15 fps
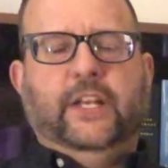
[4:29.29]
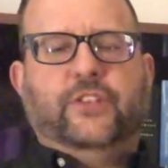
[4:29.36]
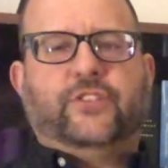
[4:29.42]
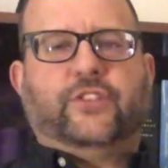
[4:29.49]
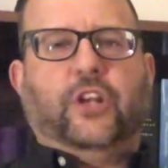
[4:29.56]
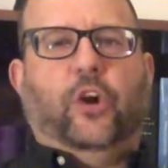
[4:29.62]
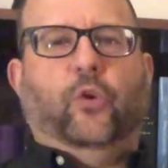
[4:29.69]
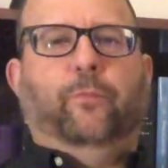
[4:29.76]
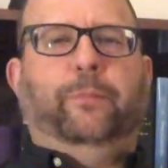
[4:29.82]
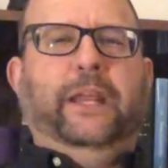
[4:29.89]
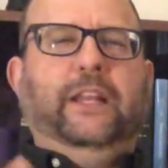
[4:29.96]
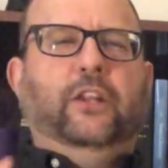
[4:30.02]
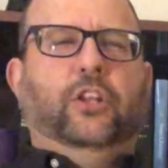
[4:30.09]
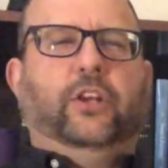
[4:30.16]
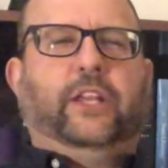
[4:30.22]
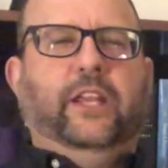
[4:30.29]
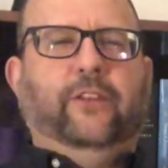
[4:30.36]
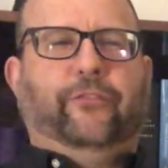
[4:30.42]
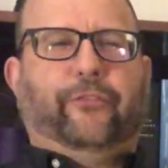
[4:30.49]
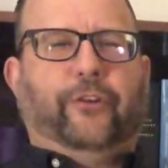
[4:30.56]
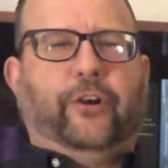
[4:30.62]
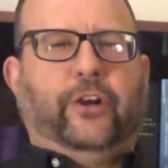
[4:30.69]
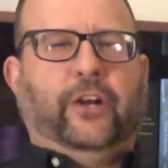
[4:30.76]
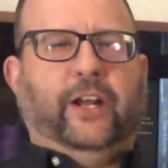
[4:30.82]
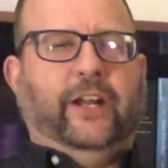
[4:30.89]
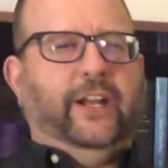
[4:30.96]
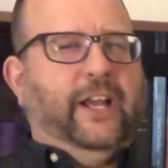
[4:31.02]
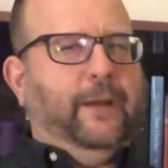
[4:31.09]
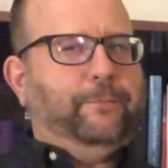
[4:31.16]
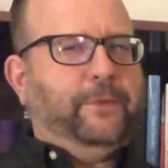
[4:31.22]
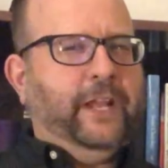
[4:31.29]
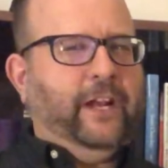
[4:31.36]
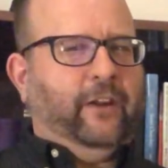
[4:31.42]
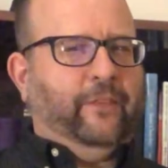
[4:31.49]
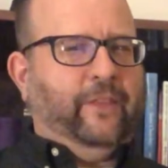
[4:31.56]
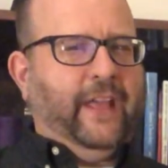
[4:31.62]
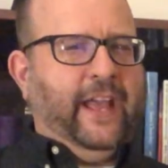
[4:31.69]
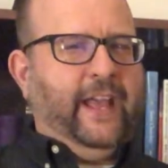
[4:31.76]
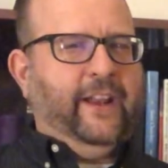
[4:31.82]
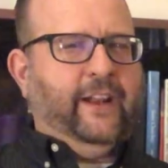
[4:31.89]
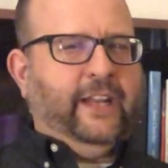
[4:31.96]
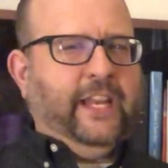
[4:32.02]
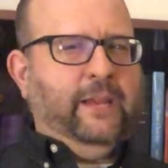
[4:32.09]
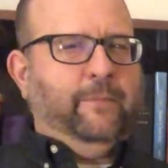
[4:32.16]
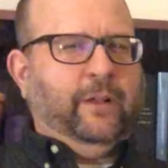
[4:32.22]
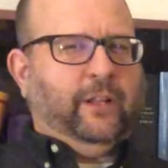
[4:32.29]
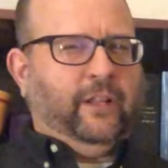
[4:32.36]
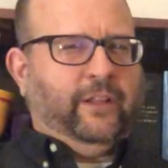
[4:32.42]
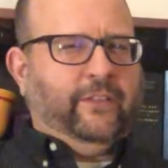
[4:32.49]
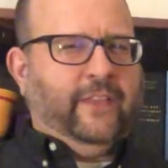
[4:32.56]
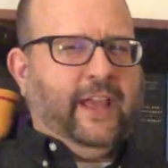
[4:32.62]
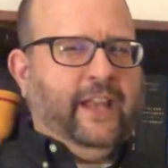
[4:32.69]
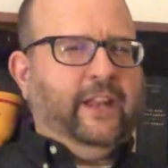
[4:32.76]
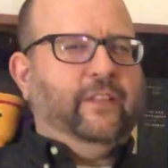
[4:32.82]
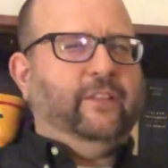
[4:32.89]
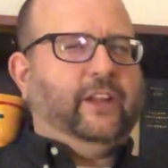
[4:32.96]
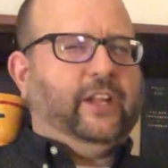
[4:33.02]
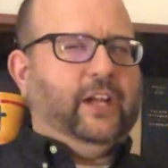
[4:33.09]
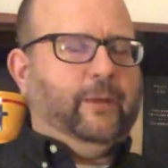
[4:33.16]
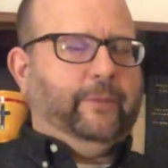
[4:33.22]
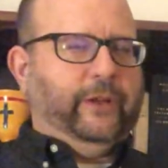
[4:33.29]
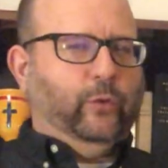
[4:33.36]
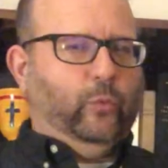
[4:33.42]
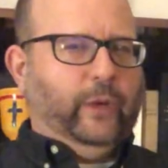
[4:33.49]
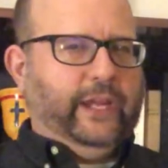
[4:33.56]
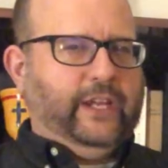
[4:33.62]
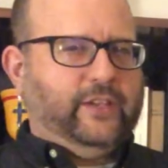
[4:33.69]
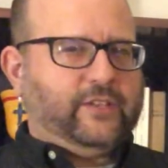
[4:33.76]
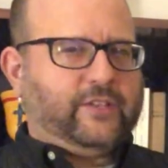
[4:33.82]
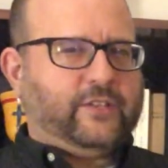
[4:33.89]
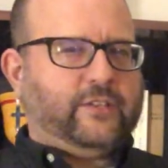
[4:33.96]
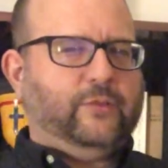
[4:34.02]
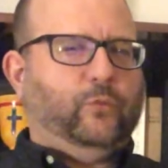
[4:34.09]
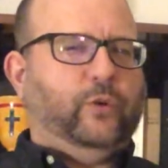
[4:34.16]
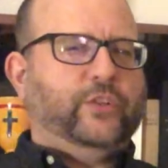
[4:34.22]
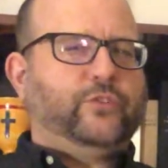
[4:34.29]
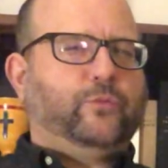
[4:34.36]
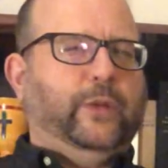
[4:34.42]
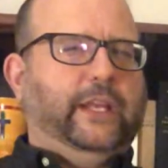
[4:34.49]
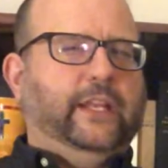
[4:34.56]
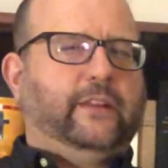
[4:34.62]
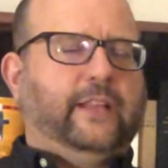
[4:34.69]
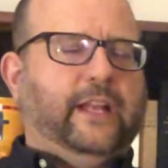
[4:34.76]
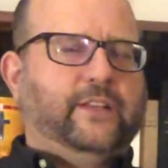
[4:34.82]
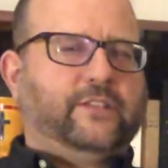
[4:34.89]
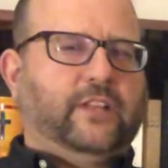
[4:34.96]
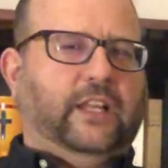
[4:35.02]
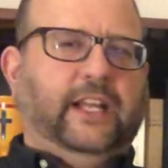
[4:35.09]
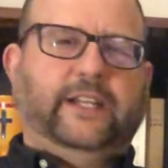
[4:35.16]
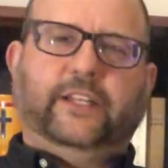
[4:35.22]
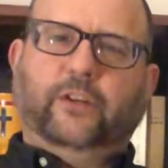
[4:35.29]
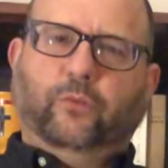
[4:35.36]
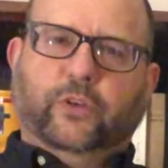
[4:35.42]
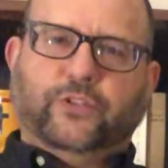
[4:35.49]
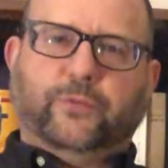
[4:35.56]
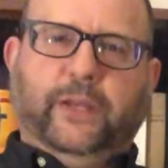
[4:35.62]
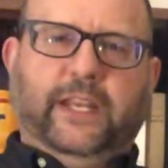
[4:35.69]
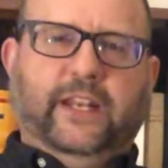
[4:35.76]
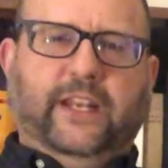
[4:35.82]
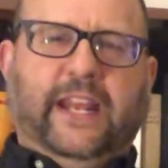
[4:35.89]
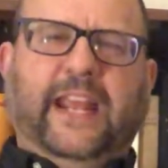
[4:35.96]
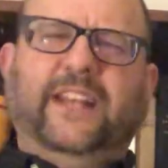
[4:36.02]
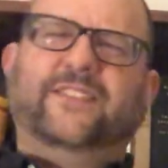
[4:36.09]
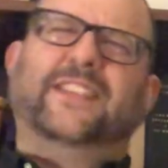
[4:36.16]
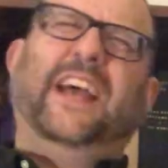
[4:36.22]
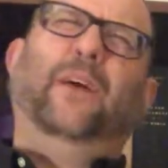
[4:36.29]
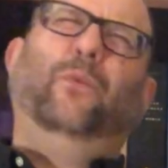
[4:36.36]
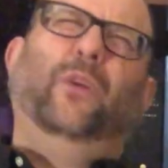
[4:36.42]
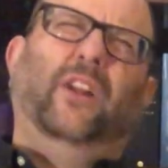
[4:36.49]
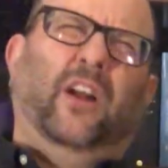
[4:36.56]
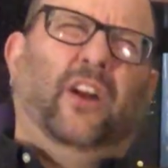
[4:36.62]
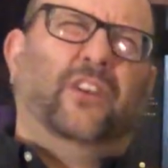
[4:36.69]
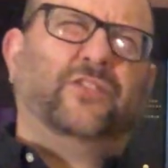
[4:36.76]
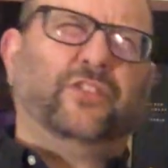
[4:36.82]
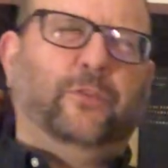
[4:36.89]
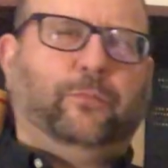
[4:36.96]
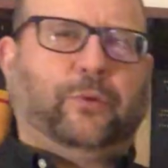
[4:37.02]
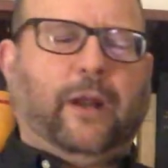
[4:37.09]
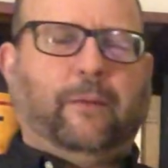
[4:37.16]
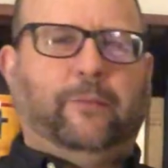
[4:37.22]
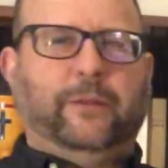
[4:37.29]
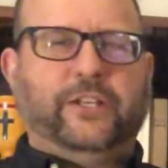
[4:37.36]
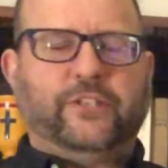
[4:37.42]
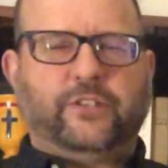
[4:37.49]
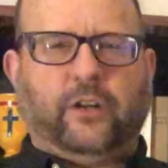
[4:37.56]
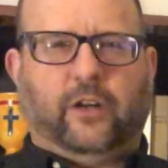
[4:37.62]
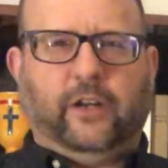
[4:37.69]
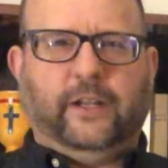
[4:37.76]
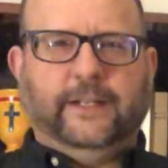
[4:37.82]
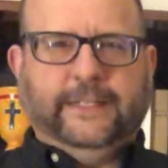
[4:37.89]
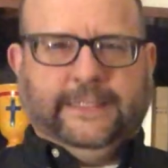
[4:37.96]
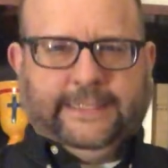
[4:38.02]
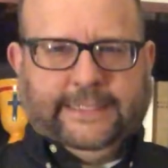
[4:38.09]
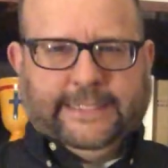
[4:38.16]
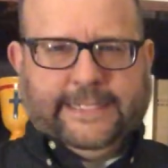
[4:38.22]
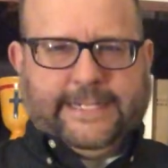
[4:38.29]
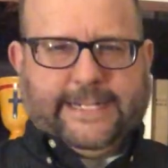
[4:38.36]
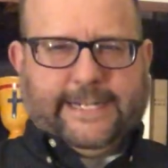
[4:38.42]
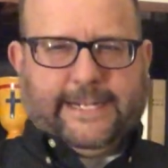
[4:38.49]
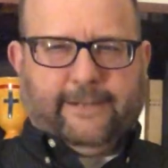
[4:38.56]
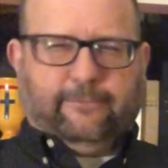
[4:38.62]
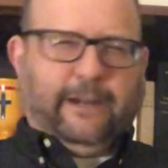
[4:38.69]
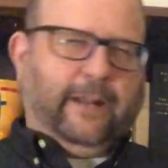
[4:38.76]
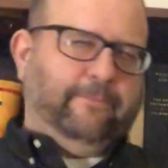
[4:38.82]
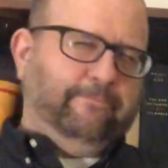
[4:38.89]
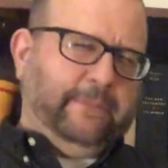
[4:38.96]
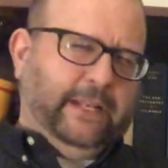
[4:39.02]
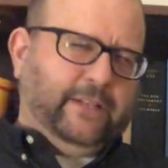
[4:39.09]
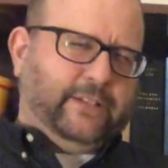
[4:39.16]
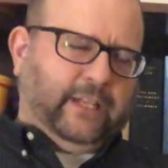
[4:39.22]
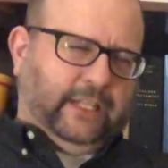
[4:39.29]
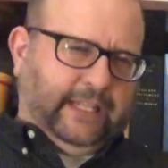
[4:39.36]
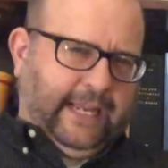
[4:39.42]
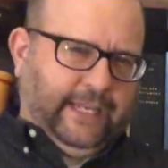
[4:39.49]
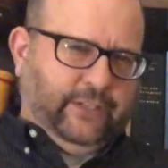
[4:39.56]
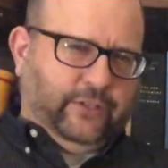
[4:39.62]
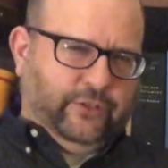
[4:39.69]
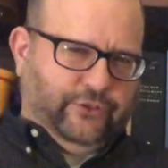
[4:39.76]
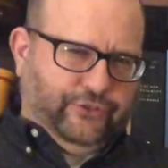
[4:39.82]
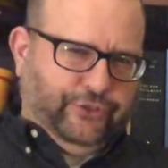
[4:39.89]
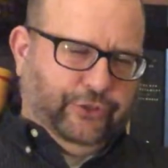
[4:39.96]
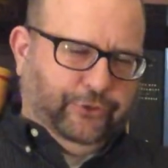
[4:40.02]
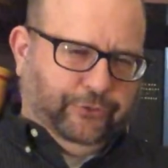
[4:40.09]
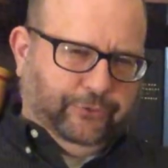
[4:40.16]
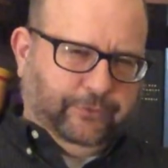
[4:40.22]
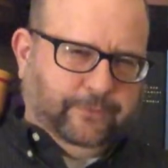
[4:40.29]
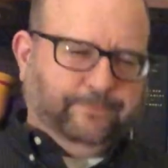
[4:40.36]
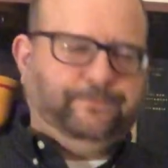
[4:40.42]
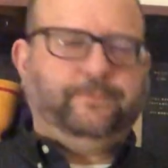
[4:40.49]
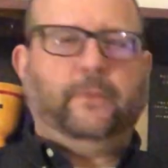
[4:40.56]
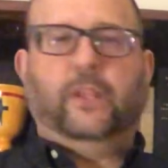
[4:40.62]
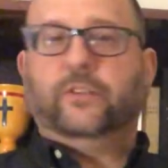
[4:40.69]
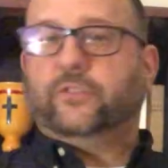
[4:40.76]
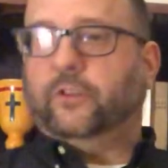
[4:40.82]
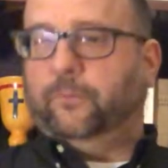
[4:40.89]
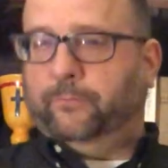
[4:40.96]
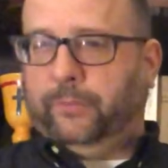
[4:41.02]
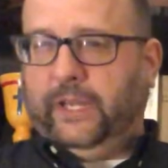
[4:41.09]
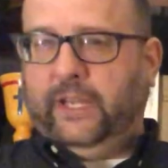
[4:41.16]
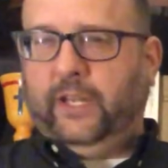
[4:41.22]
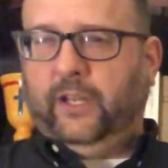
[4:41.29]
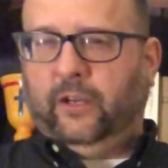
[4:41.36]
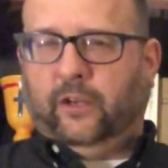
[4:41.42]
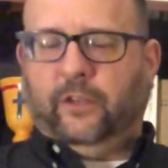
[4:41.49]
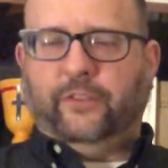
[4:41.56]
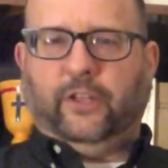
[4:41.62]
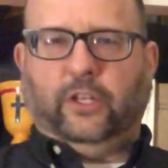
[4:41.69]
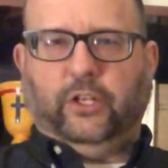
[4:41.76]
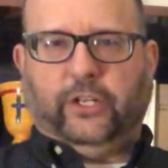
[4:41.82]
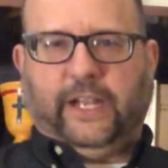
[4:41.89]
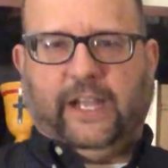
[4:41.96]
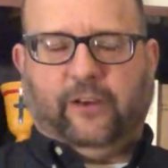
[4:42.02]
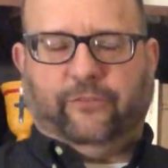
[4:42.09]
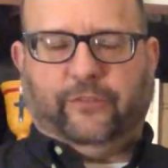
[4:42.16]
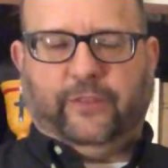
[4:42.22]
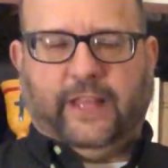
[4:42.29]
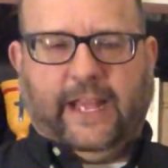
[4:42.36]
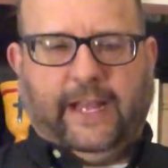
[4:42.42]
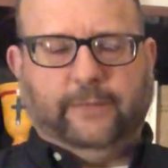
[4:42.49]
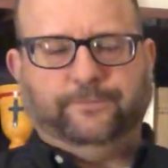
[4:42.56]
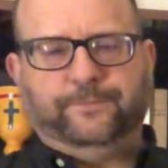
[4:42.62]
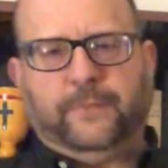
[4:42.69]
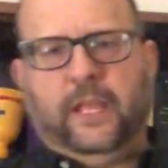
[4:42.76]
So be looking for an update on that, an email on that in the coming weeks. Once we get that selected, once we get dates, that will also probably start around mid to late June. So be on the lookout for that.